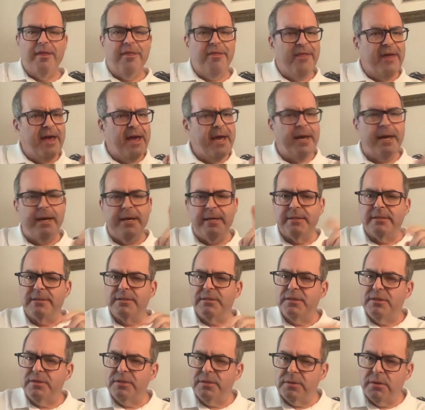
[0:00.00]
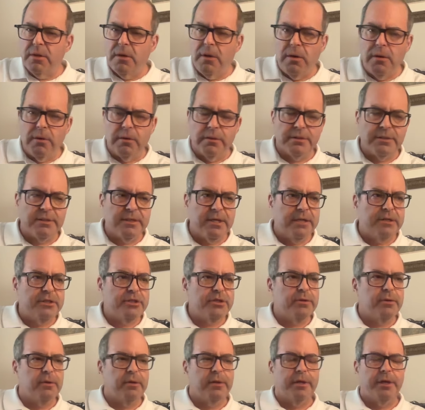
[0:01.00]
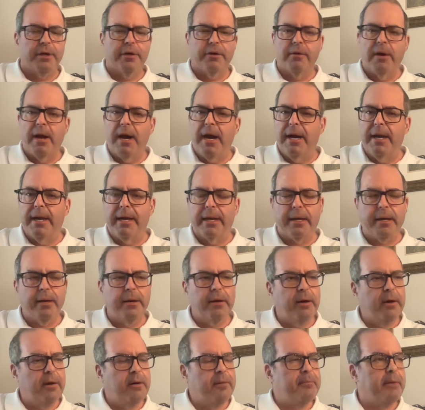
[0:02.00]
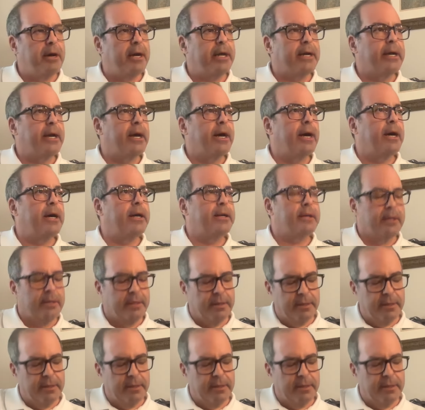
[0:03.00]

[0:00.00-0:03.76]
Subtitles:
That is so sensual and erotic. Oh my God.